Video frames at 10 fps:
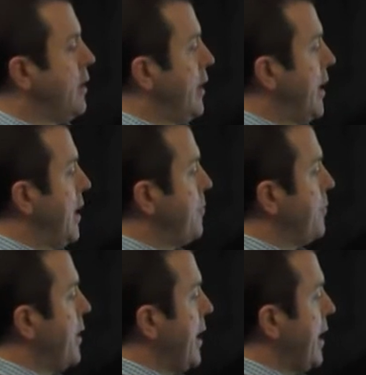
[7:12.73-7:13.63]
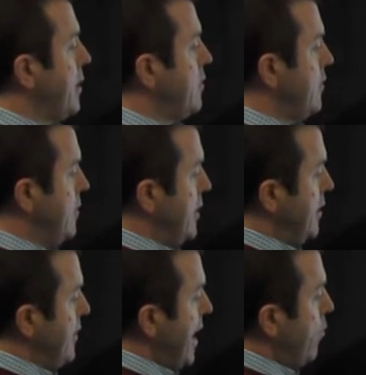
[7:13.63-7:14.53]
And
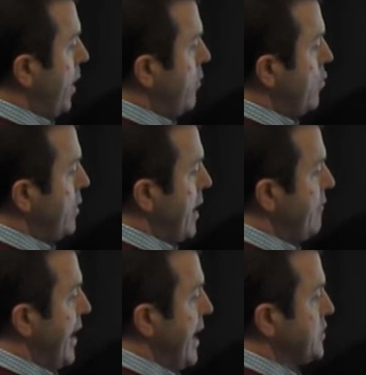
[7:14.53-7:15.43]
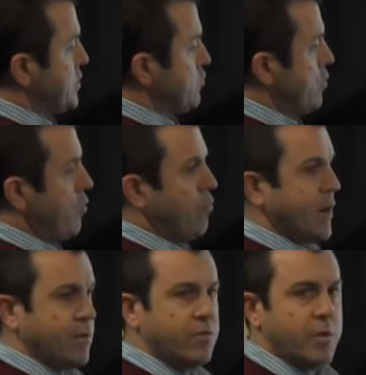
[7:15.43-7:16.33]
in that way, we wouldn't have an access road
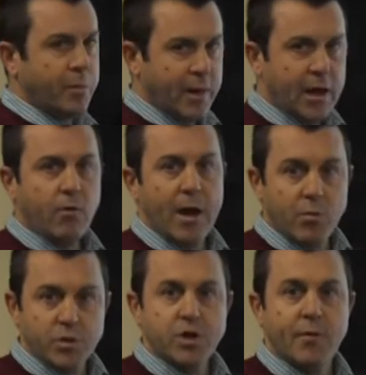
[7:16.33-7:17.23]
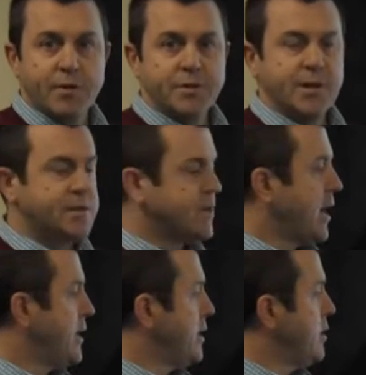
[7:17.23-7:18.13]
running through the playground, which obviously isn't
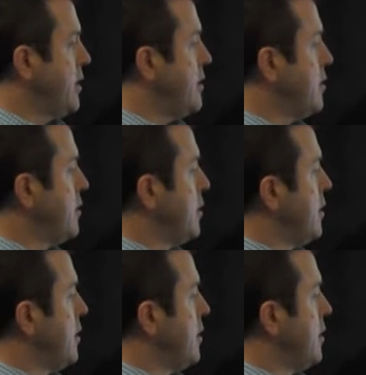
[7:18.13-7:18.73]
ideal either.